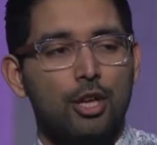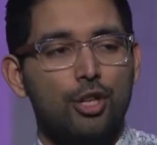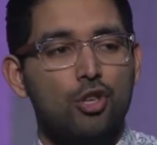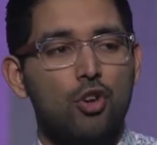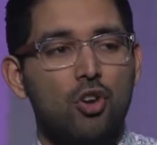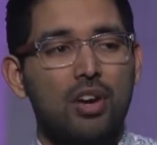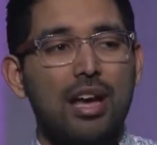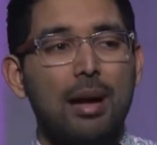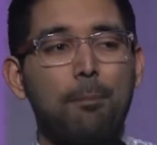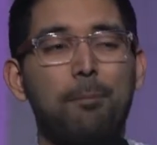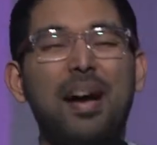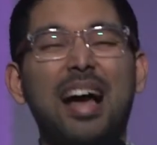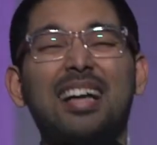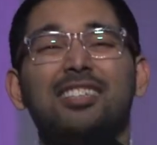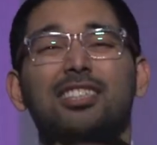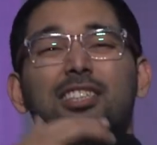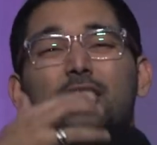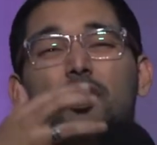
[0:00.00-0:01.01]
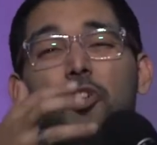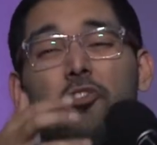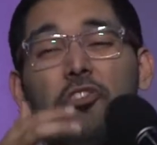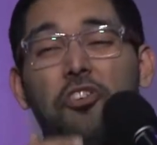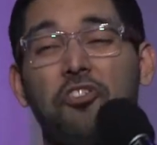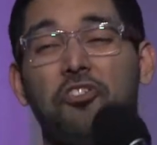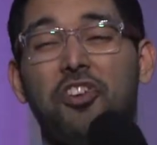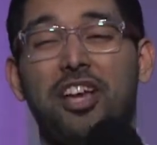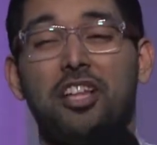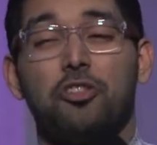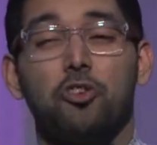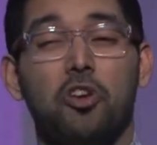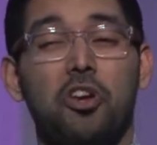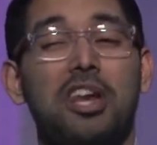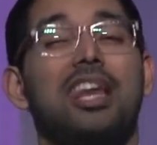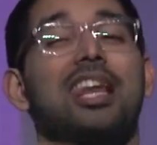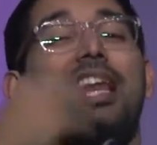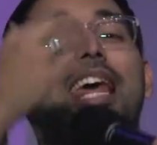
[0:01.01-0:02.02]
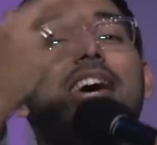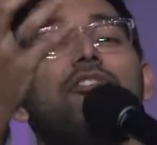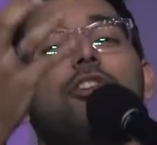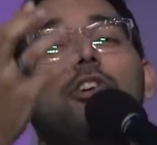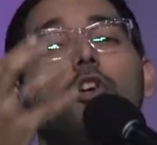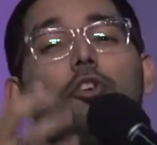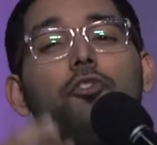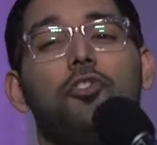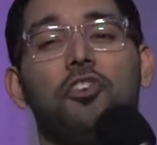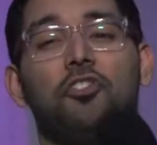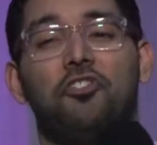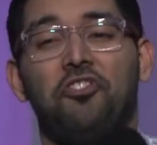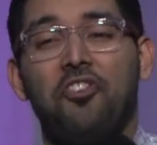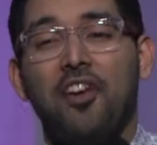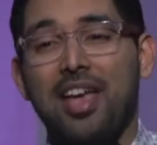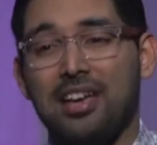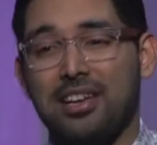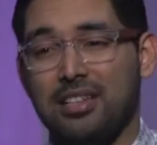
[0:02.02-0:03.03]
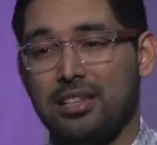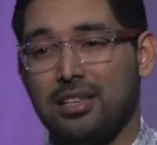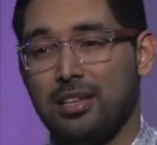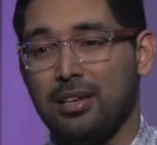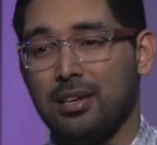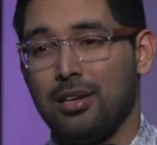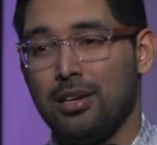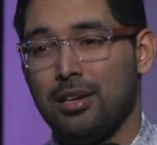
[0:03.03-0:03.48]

your capacity of your faith, your level of your faith